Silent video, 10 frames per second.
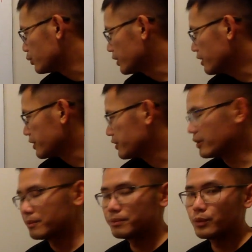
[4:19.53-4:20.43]
into here and
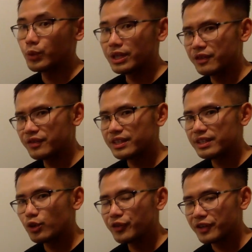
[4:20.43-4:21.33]
here, we get
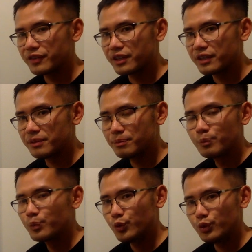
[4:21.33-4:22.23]
infinity over infinity.
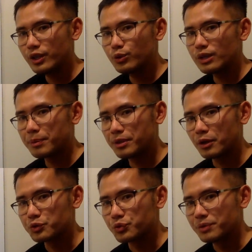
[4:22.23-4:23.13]
You can do
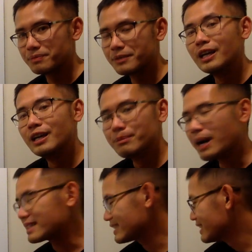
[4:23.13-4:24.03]
L'Hopital's rule.
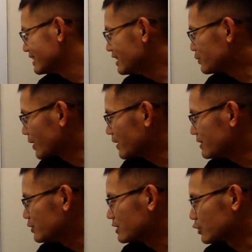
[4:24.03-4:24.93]
But this right here
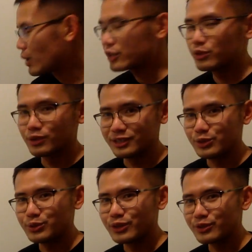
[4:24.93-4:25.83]
is just a rational
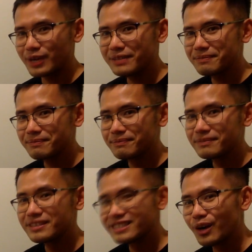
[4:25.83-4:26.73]
situation, right?
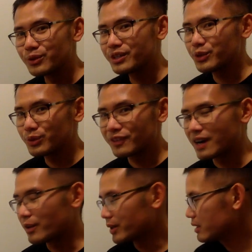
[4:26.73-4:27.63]
So you can do the
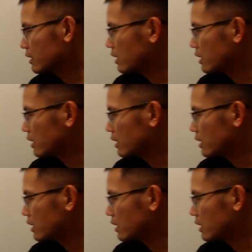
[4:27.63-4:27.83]
following.